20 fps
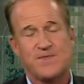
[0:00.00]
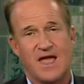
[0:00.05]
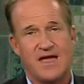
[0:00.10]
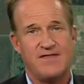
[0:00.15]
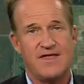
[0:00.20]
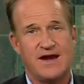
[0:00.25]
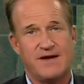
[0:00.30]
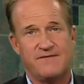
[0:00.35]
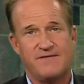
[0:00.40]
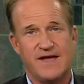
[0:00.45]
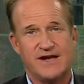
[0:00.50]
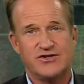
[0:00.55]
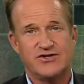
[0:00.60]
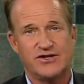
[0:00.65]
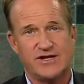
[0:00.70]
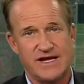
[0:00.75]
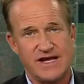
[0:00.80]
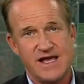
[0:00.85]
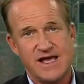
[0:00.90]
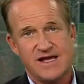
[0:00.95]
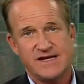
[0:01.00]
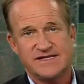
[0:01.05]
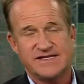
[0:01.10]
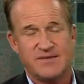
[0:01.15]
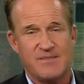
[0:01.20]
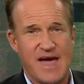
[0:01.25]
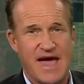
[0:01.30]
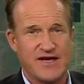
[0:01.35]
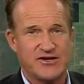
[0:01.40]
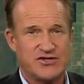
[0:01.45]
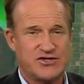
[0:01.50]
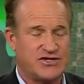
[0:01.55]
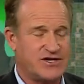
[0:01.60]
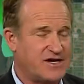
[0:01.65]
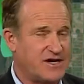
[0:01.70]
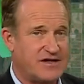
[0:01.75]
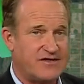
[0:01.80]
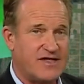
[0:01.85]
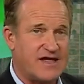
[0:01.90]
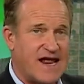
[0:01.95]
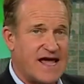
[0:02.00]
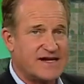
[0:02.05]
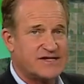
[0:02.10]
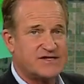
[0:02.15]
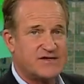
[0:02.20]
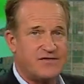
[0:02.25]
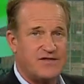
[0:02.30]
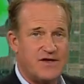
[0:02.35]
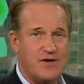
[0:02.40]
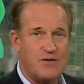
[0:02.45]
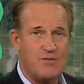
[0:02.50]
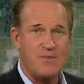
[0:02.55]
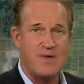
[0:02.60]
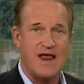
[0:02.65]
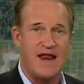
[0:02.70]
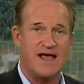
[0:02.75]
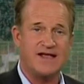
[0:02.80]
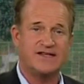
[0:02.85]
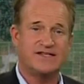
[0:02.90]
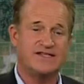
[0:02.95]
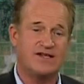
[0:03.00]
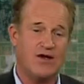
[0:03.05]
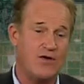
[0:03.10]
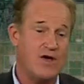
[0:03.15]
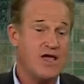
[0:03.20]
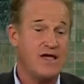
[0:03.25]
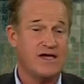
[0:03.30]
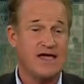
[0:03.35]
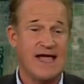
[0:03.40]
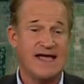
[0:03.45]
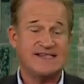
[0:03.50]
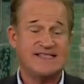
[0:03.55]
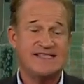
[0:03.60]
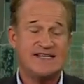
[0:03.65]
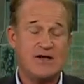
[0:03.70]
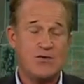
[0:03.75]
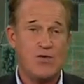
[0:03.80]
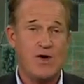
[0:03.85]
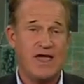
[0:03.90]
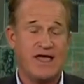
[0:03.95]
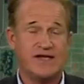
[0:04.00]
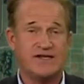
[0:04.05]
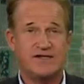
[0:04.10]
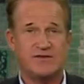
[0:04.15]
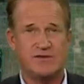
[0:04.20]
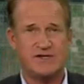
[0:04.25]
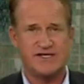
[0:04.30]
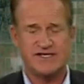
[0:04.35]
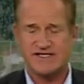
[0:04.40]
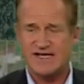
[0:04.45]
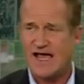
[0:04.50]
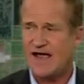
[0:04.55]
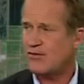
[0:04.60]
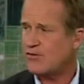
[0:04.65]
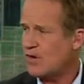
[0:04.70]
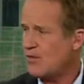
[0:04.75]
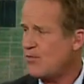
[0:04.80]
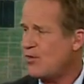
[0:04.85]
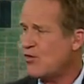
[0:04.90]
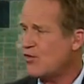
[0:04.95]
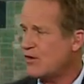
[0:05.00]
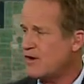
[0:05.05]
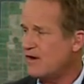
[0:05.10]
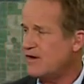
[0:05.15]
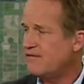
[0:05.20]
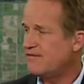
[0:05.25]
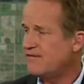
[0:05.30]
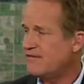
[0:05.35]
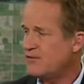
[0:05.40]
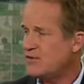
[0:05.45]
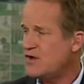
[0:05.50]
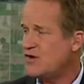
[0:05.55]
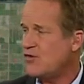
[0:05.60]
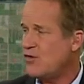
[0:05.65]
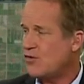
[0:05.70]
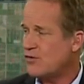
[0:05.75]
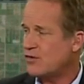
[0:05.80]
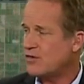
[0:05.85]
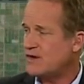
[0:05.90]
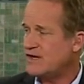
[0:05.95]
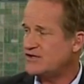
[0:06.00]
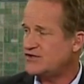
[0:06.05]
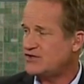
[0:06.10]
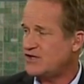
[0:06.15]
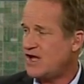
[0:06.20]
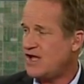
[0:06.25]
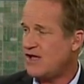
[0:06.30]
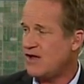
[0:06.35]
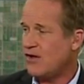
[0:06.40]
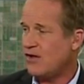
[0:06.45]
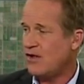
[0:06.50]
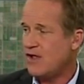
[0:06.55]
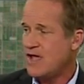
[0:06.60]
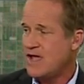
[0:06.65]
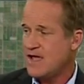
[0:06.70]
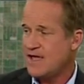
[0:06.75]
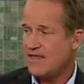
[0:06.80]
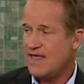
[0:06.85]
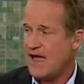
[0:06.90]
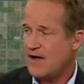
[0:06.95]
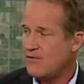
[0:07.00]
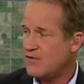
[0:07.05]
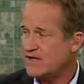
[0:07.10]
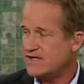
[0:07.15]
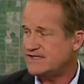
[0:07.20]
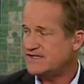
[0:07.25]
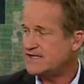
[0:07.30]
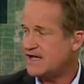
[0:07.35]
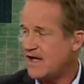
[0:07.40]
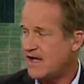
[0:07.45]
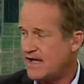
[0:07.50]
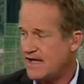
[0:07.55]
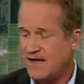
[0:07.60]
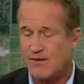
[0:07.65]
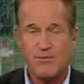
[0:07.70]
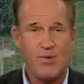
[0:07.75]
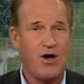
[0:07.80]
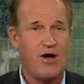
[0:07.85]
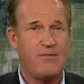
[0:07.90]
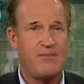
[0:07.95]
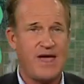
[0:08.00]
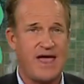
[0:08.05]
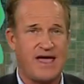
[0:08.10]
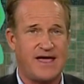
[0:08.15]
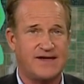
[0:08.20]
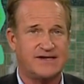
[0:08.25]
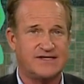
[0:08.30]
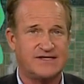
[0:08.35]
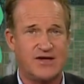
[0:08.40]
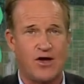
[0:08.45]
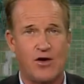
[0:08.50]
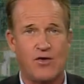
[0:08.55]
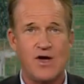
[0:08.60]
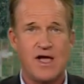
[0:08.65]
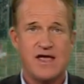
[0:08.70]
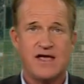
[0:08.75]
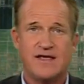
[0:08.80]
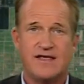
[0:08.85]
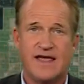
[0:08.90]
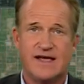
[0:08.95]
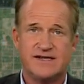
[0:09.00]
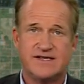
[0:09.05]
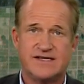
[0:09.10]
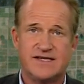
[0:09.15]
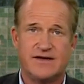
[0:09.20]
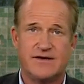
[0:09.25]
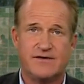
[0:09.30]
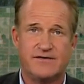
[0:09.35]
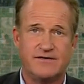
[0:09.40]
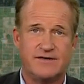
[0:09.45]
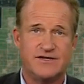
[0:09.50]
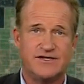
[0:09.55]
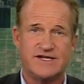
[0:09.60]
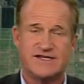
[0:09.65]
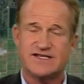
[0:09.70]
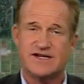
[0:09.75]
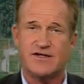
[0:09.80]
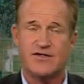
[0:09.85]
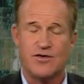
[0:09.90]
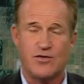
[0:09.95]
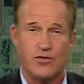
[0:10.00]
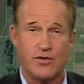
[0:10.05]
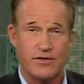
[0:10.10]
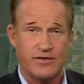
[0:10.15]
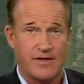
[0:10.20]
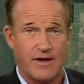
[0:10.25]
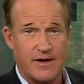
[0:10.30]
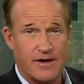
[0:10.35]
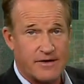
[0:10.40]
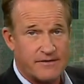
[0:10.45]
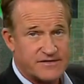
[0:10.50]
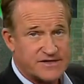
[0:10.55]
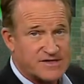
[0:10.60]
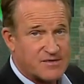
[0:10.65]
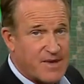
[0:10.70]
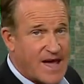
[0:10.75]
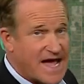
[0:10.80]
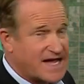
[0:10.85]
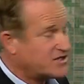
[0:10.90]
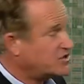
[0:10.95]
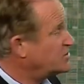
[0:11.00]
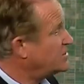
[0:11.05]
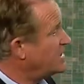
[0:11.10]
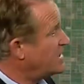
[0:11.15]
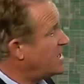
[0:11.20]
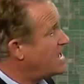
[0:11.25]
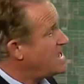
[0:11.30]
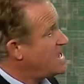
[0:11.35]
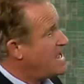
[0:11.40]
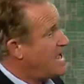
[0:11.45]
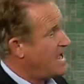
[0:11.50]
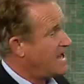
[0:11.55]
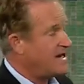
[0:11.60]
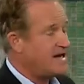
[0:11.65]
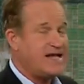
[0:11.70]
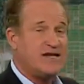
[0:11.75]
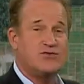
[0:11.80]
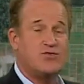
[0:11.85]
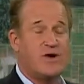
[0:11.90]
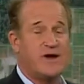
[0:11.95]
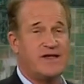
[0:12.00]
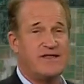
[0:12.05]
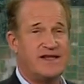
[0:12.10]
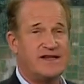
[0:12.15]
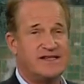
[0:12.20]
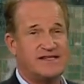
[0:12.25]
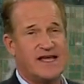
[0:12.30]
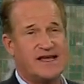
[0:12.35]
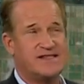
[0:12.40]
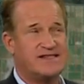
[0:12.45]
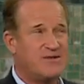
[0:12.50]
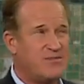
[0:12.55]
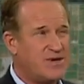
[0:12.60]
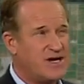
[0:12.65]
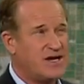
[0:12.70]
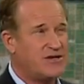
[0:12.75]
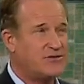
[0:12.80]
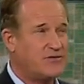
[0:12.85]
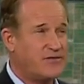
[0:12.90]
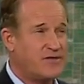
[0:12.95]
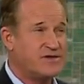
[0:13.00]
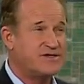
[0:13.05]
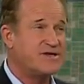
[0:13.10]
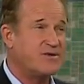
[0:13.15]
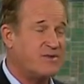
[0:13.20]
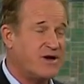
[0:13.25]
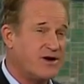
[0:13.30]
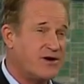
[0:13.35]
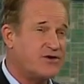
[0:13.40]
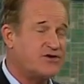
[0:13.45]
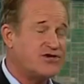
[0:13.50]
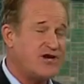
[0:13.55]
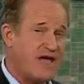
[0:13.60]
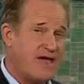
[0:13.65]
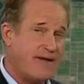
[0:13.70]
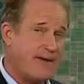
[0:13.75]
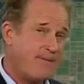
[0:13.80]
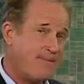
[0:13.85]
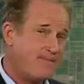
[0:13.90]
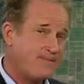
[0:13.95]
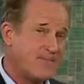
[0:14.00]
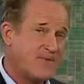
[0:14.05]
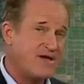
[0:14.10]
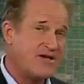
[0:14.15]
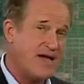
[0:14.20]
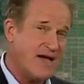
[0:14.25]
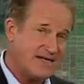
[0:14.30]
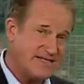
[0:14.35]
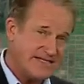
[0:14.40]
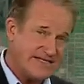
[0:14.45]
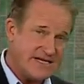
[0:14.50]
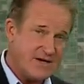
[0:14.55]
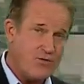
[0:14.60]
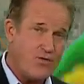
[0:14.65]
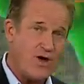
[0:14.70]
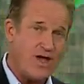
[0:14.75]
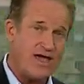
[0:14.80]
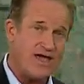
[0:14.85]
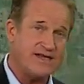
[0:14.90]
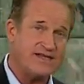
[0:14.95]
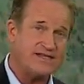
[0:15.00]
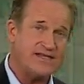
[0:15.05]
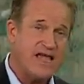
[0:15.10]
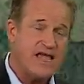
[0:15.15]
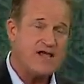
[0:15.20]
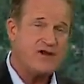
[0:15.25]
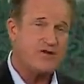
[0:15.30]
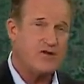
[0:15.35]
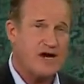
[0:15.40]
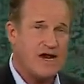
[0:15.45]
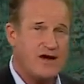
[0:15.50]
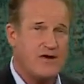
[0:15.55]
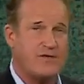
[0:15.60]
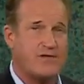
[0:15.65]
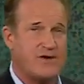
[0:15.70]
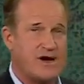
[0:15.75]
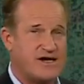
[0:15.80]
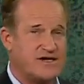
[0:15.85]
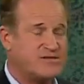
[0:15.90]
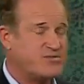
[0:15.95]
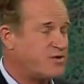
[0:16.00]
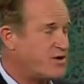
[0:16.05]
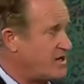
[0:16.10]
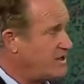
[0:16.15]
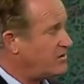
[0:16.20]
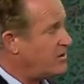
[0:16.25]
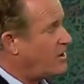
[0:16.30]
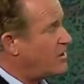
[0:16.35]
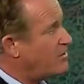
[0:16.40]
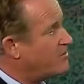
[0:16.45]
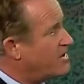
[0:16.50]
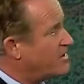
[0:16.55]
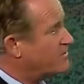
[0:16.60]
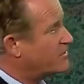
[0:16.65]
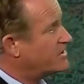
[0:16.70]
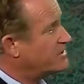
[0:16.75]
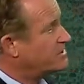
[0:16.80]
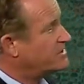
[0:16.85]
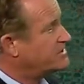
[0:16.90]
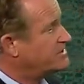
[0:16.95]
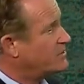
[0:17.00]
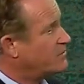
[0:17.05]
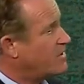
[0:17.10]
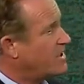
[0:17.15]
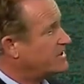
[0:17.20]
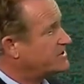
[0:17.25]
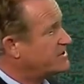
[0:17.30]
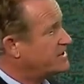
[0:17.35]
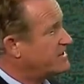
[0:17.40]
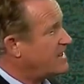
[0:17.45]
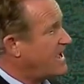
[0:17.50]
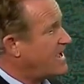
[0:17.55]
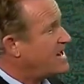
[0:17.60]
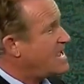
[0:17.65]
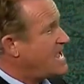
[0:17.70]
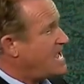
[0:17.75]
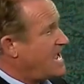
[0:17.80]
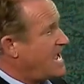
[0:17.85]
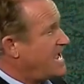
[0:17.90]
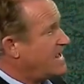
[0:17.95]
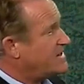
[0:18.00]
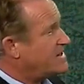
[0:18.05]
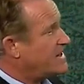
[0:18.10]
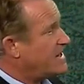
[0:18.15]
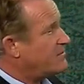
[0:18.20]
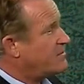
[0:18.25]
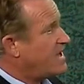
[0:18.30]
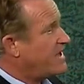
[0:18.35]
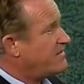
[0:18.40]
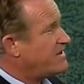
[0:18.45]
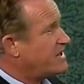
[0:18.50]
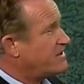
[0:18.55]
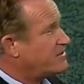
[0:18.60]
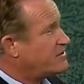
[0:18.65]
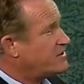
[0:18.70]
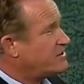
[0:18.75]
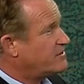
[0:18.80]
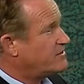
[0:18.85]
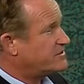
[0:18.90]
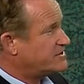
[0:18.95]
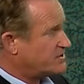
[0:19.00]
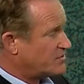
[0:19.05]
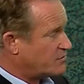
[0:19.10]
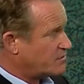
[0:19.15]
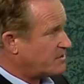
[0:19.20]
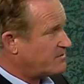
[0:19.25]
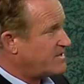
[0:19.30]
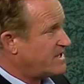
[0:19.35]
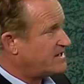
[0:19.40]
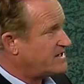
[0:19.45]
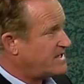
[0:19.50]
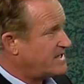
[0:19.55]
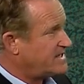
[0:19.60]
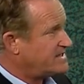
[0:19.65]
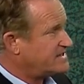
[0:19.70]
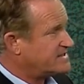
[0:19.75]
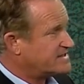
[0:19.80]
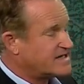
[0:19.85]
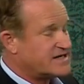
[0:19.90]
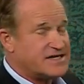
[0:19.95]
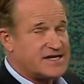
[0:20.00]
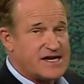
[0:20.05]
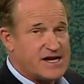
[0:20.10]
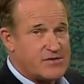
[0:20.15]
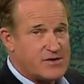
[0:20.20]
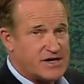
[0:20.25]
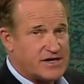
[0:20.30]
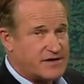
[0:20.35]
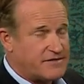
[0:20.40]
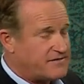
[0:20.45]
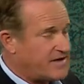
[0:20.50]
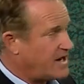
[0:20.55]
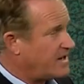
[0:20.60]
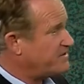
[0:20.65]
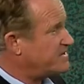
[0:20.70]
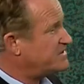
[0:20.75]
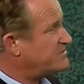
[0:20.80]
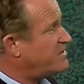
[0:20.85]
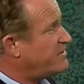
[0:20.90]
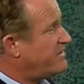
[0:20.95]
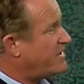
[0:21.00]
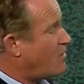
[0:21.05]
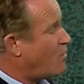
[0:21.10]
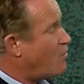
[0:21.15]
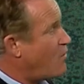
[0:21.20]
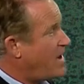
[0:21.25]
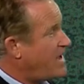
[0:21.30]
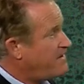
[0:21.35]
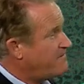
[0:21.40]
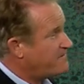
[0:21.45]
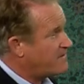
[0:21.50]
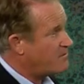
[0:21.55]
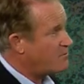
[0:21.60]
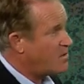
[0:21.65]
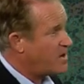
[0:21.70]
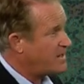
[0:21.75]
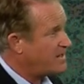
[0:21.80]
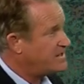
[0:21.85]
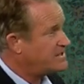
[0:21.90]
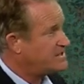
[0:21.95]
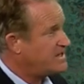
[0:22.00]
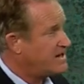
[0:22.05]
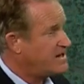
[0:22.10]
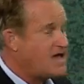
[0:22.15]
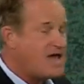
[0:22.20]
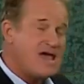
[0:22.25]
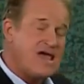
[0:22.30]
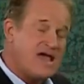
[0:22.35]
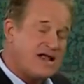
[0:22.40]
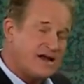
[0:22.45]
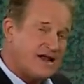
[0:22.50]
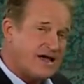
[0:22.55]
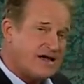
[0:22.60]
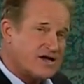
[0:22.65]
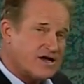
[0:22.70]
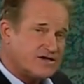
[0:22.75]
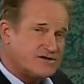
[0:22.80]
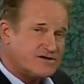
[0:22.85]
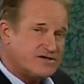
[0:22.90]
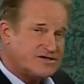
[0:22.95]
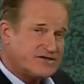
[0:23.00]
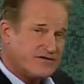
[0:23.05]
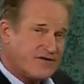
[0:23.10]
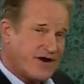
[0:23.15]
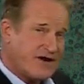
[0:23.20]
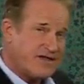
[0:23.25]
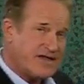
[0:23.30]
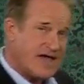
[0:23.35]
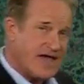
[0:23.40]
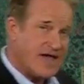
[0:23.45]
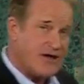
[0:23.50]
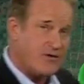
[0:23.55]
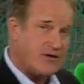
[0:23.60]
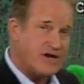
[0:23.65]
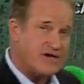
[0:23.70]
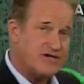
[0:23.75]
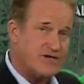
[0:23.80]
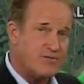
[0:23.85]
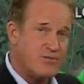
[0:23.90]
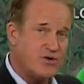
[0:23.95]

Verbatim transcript: and then eventually Sebastian in the next few minutes. So gusty winds. We just had a report of three quarter inch hail. That was uh, in Palm Bay. So that's uh, just to the north of Sebastian. And each one of these has the potential for some large hail, gusty winds. Tornado threat is pretty low, but we're still watching that. And we have another storm that is continuing to develop. It's moving away from Wellington, Lion Country Fire the acreage and